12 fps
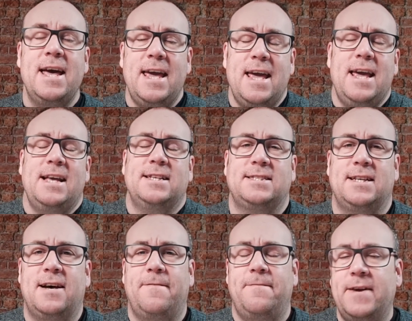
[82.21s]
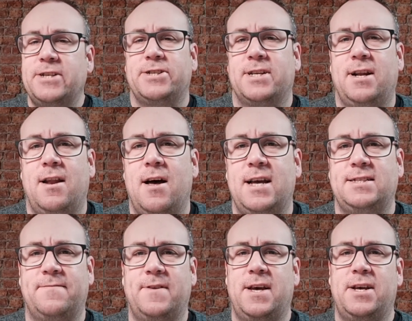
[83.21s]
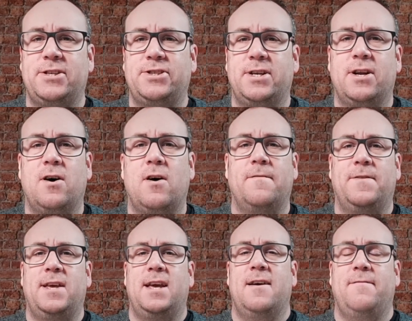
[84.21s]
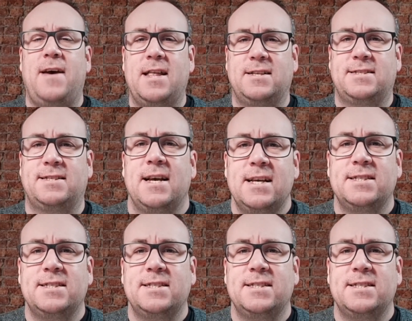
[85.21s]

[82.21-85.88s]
It is a fictionalised version of the events